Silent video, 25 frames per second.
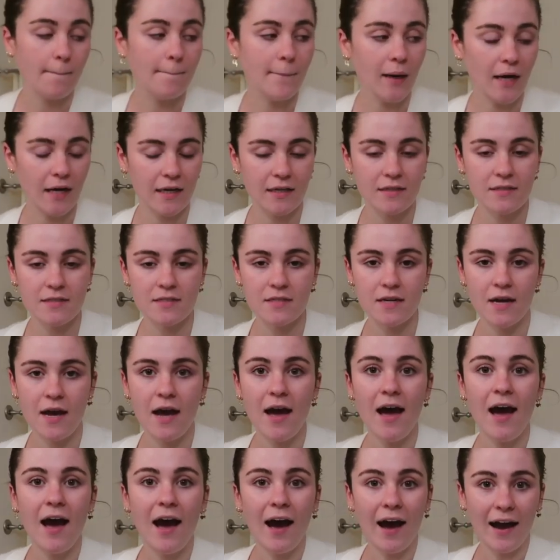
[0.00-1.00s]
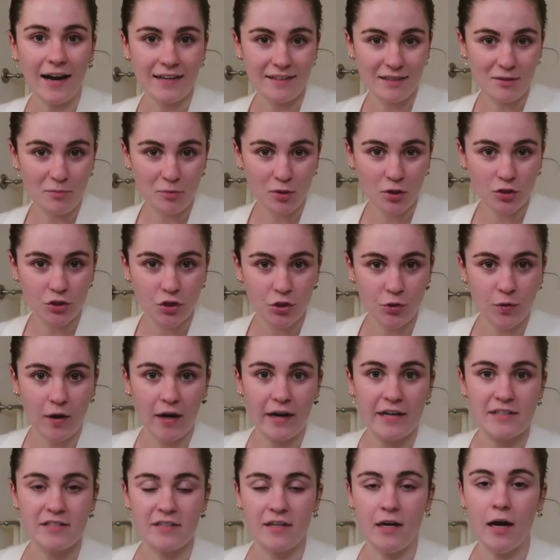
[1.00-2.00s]
But I did want to show you
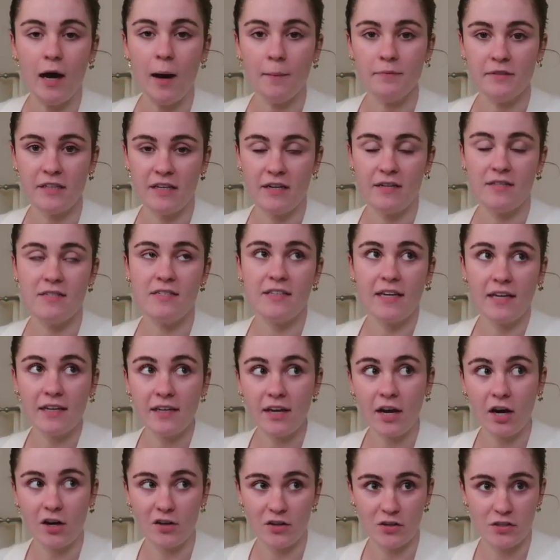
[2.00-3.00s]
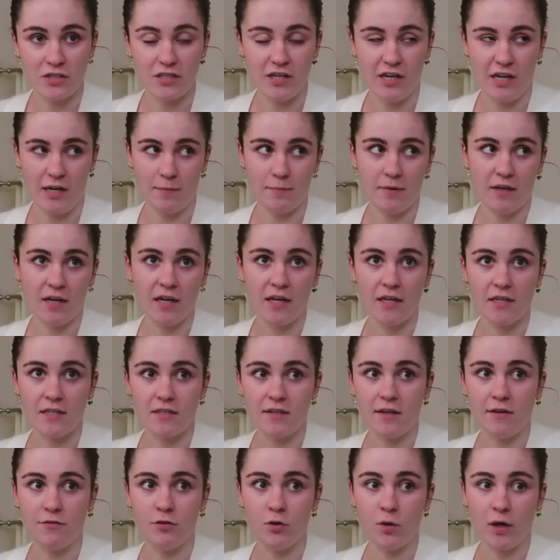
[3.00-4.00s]
guys an updated skincare routine,
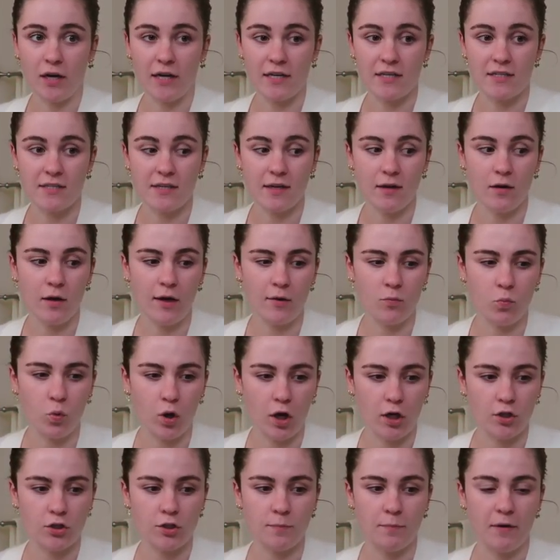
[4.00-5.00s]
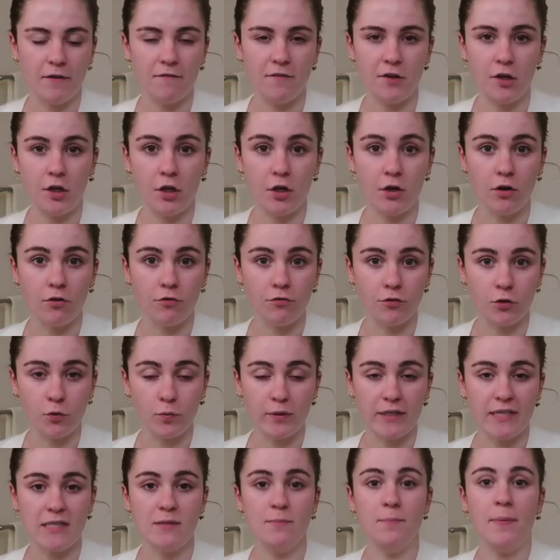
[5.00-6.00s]
because if you guys have watched my video a few
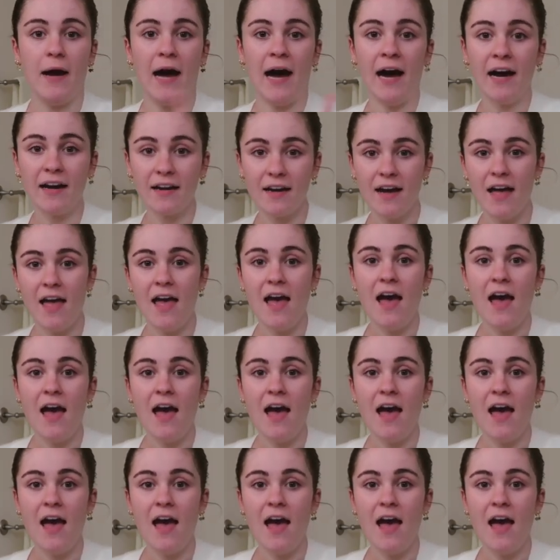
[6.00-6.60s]
weeks back,